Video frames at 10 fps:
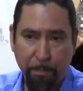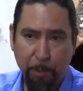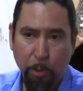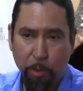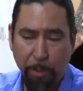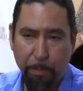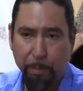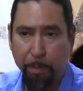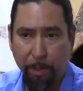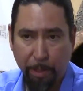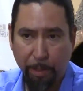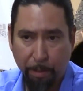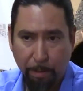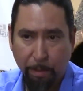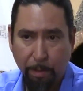cruise ships per year.
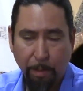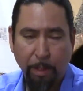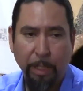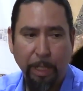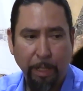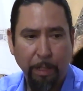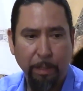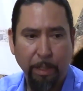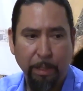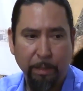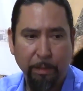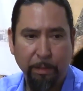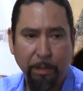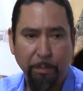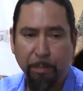And
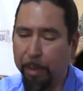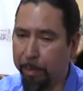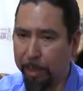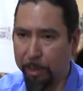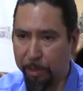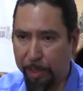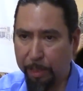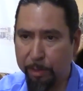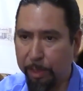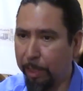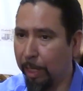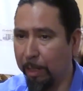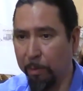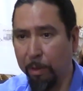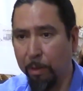maybe that's a sales thing, I
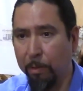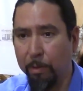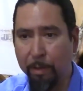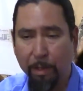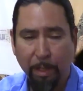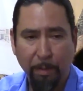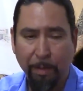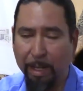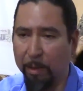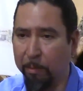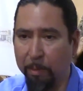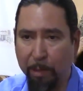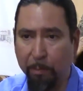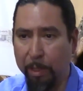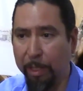don't know. I don't know
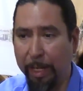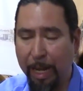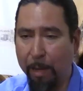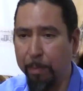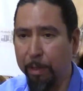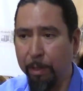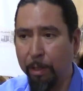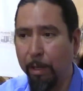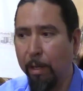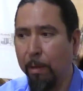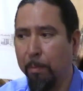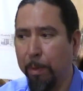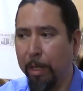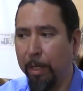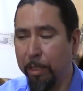where that happened,
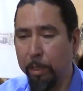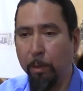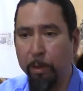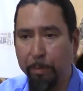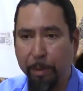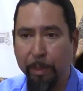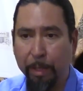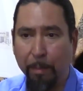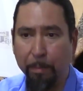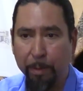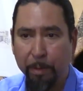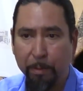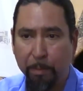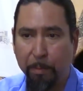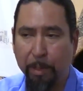but it's slowly building up,
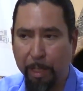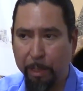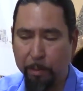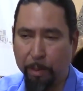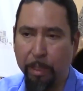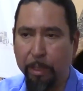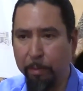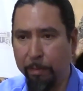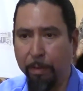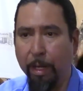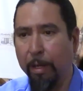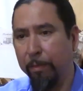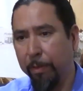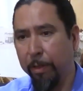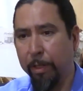where we're getting 20, 25,
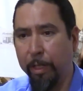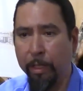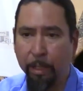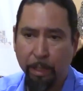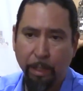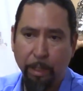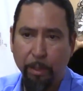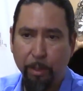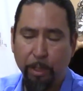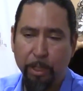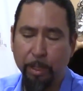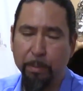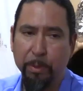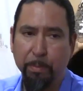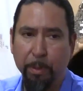30
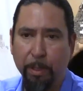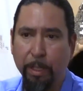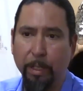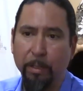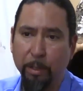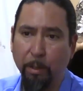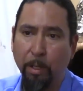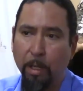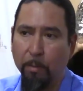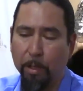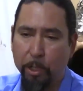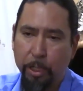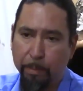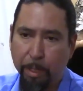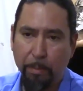ships per year. So when a
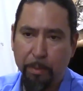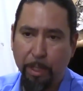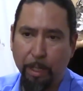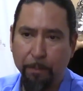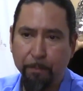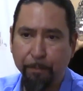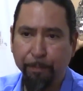ship comes in,